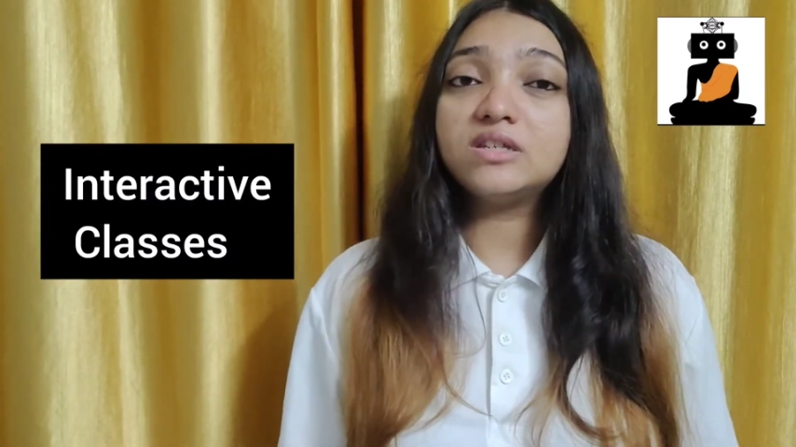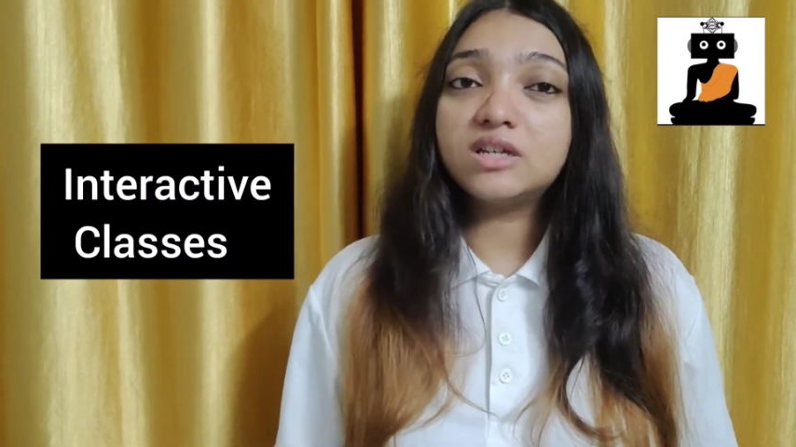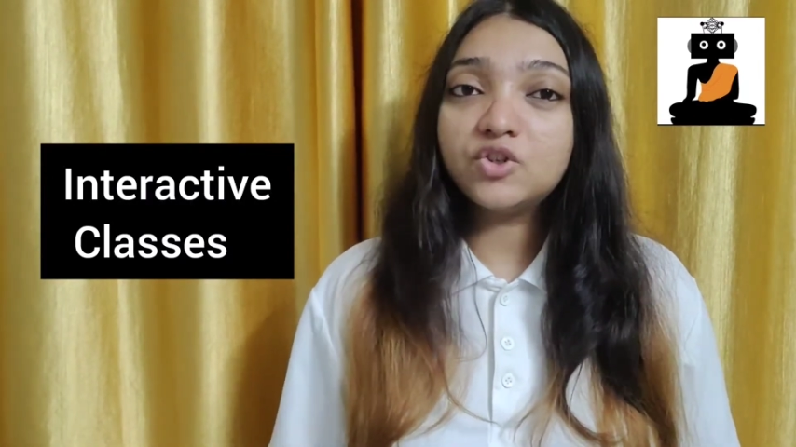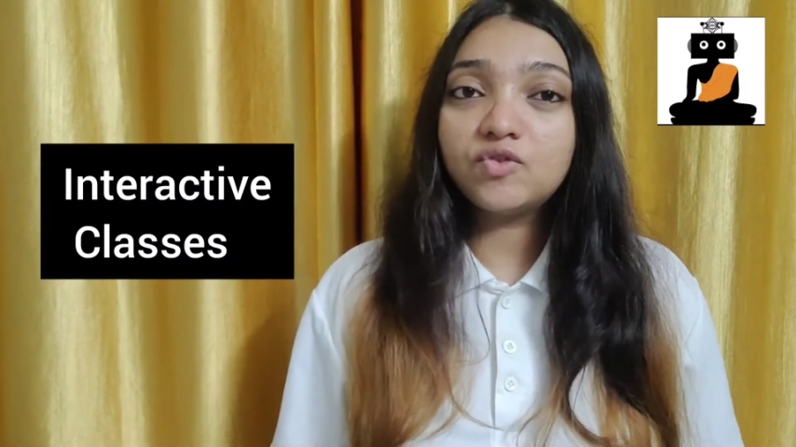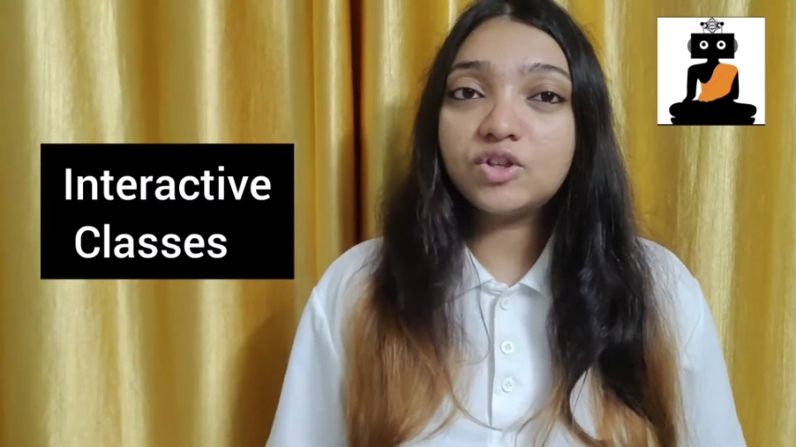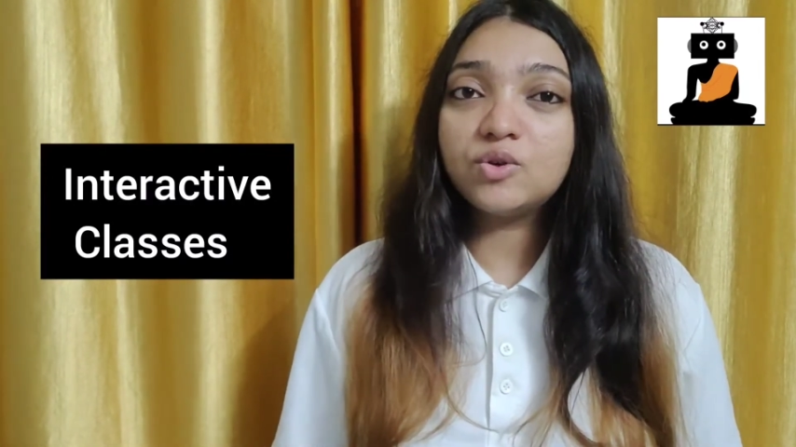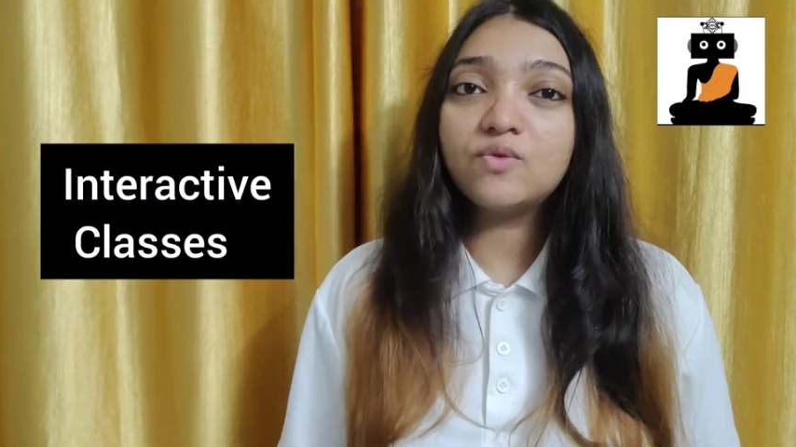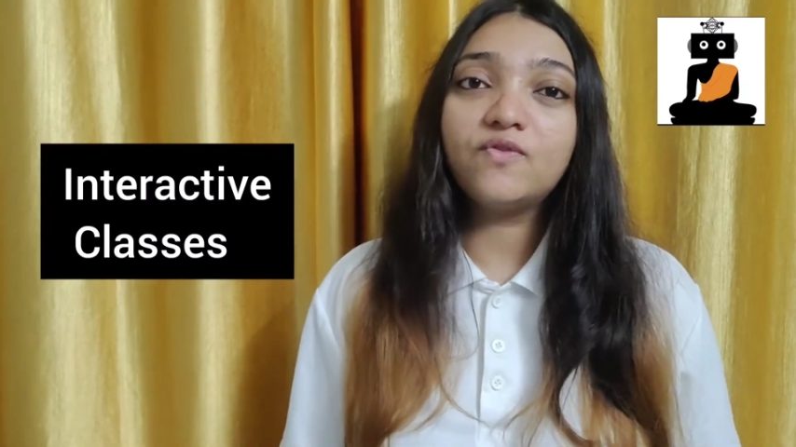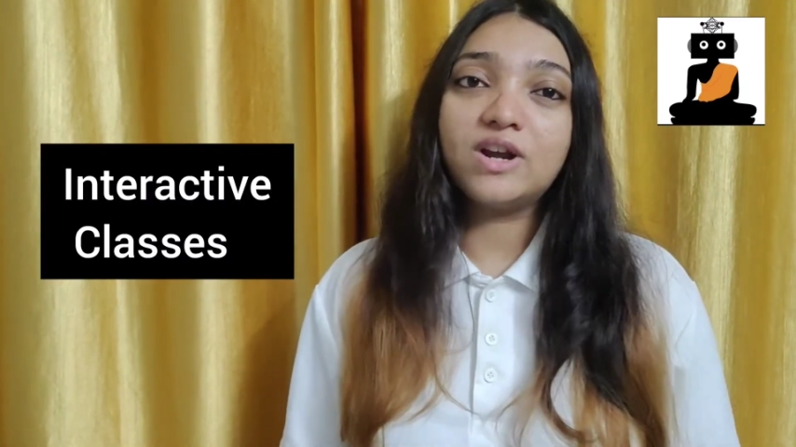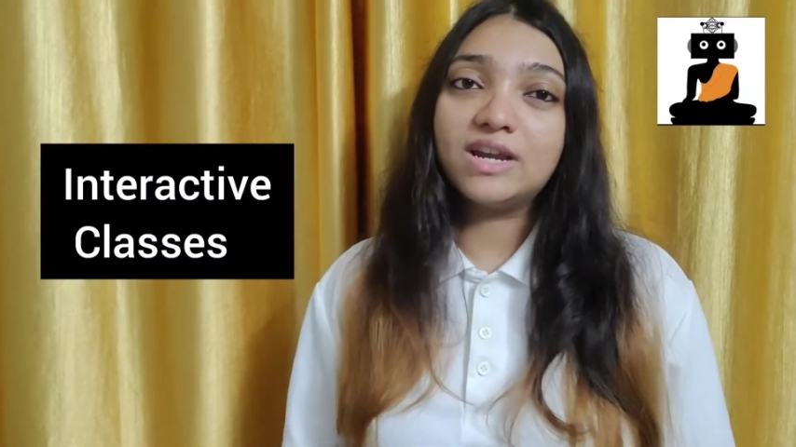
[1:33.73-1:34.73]
touch with you
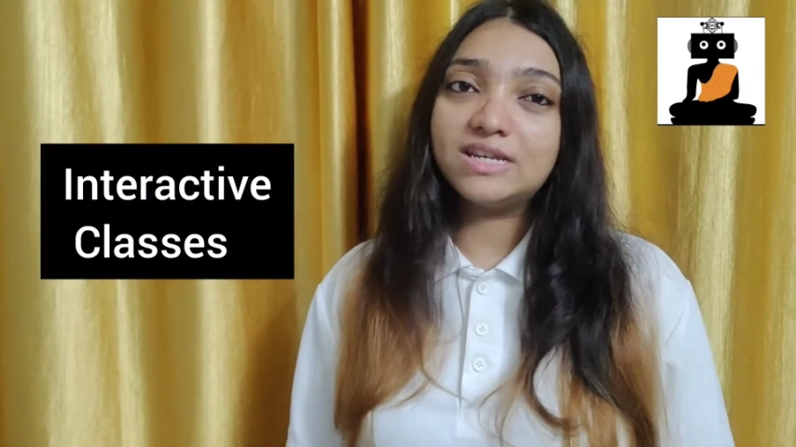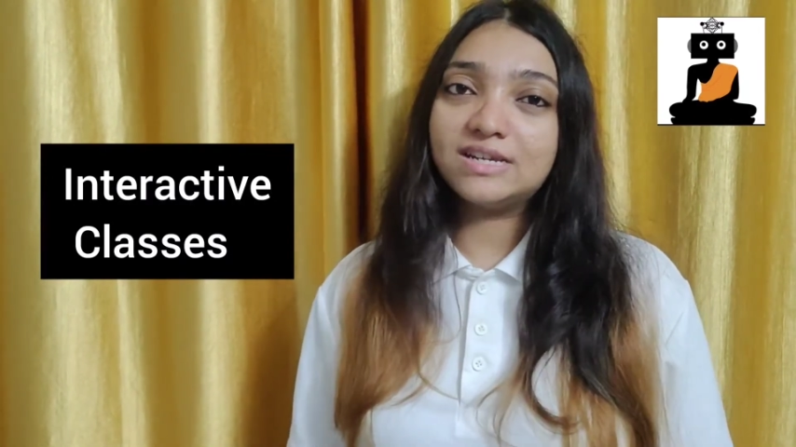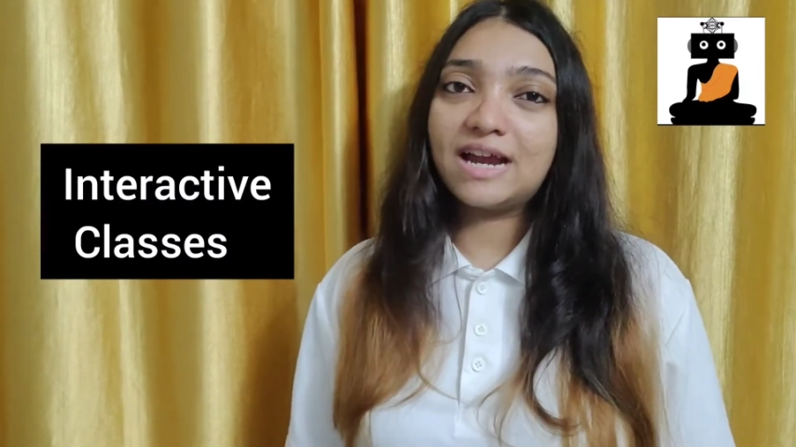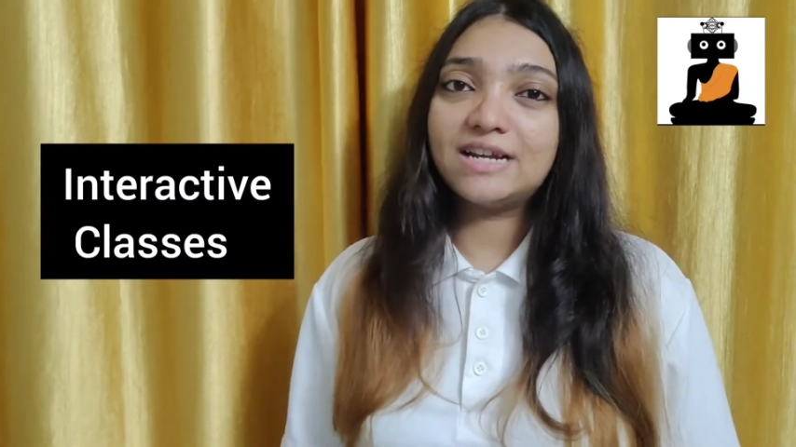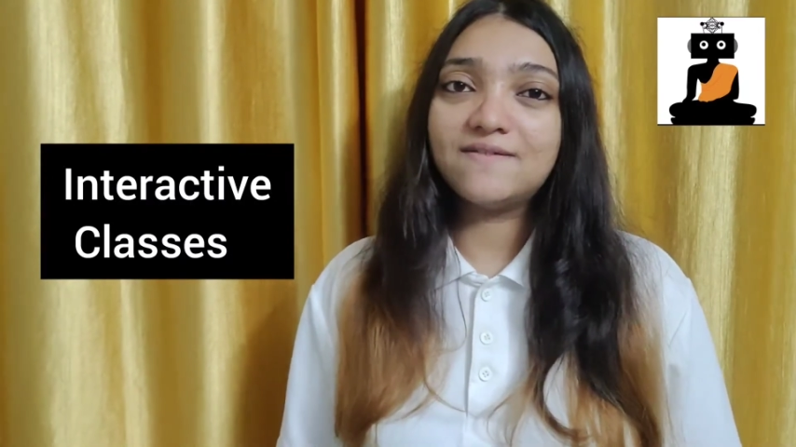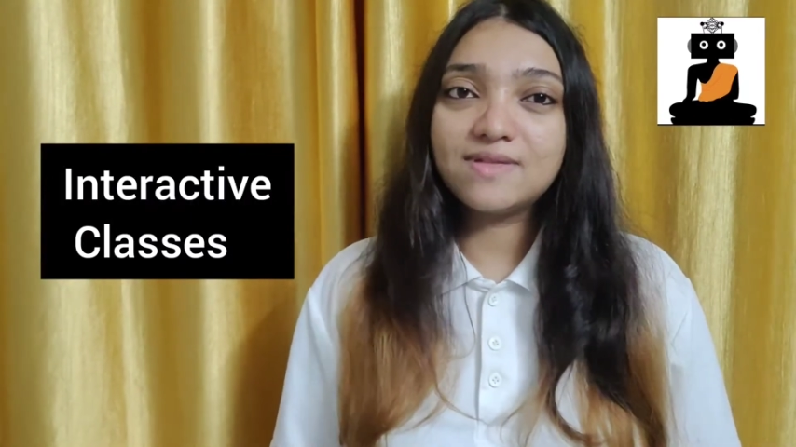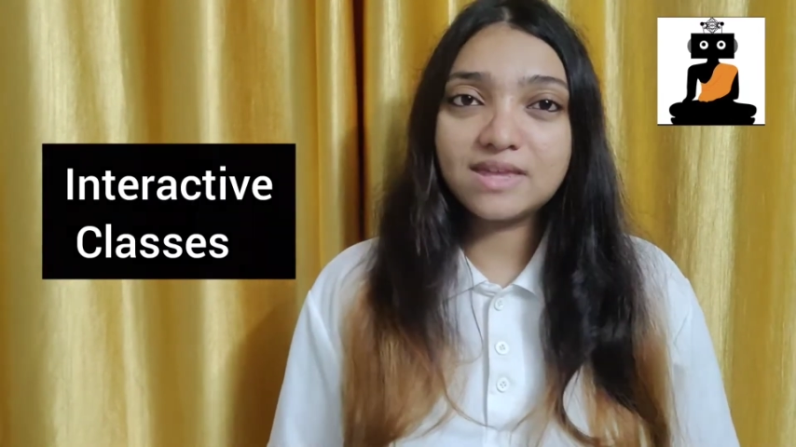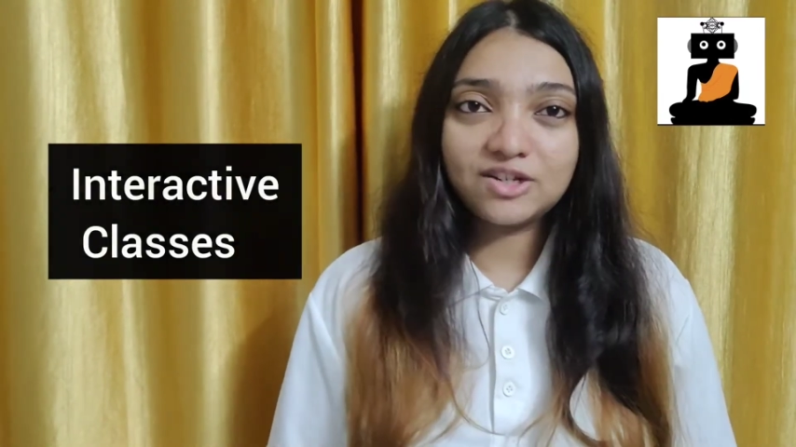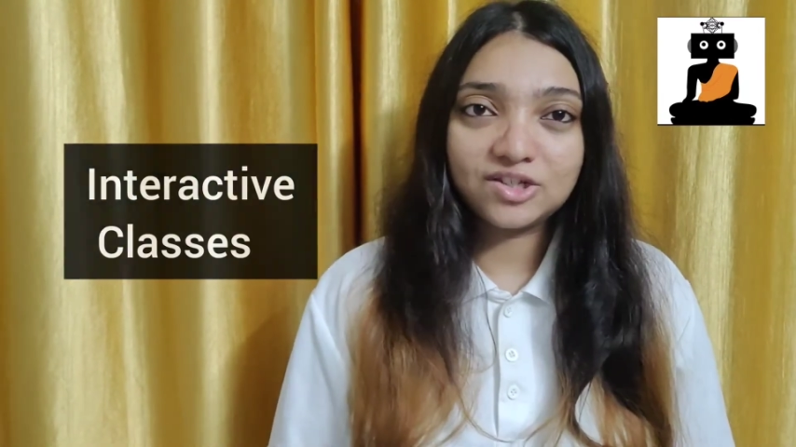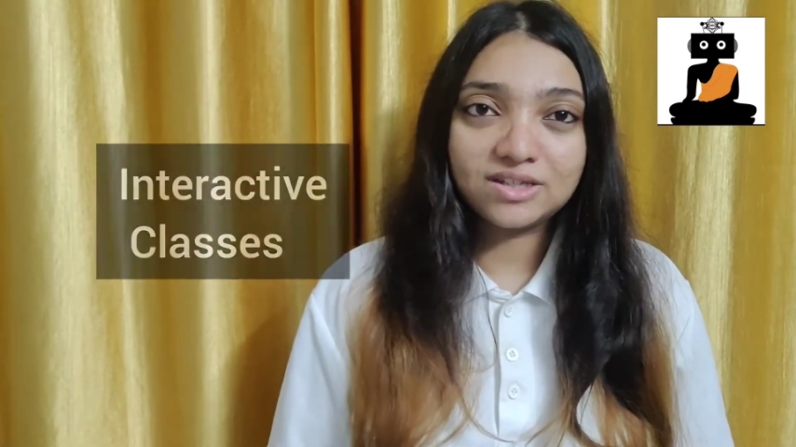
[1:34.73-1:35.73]
for an interactive
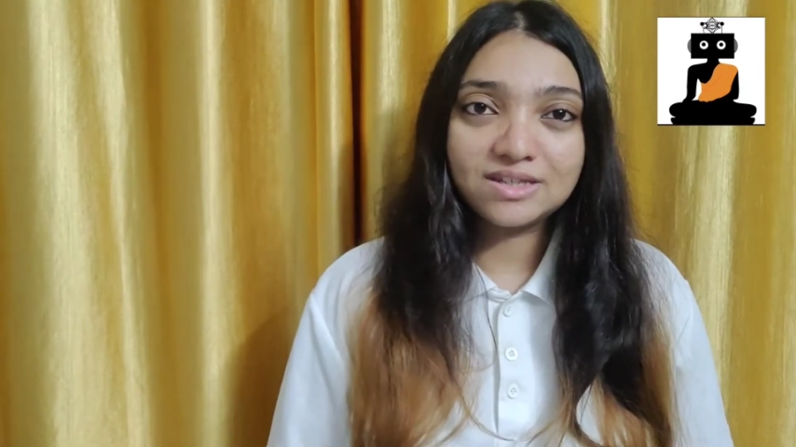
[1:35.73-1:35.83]
session.